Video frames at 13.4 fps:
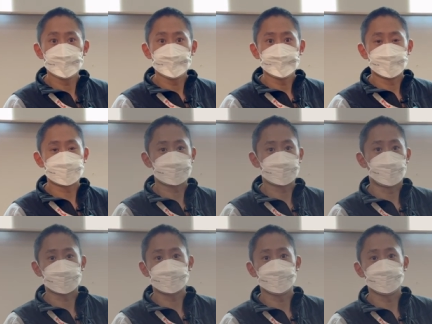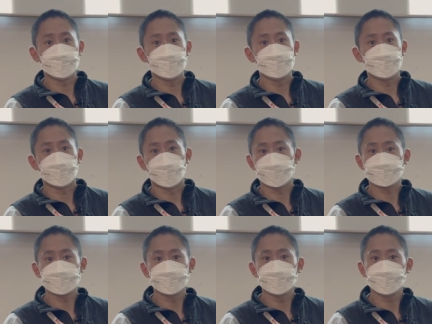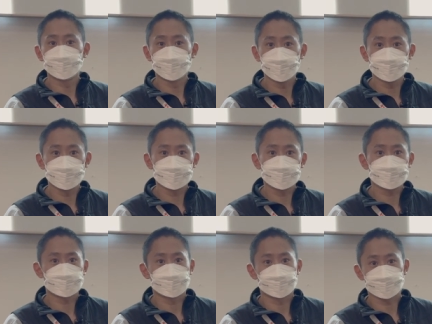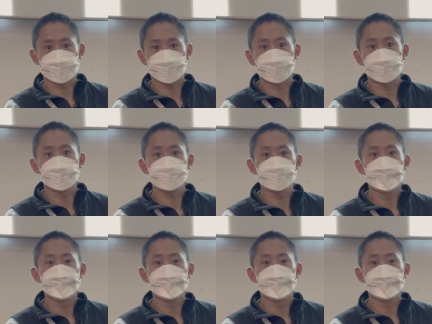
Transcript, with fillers: It's thought to be possibly rodents or squirrels,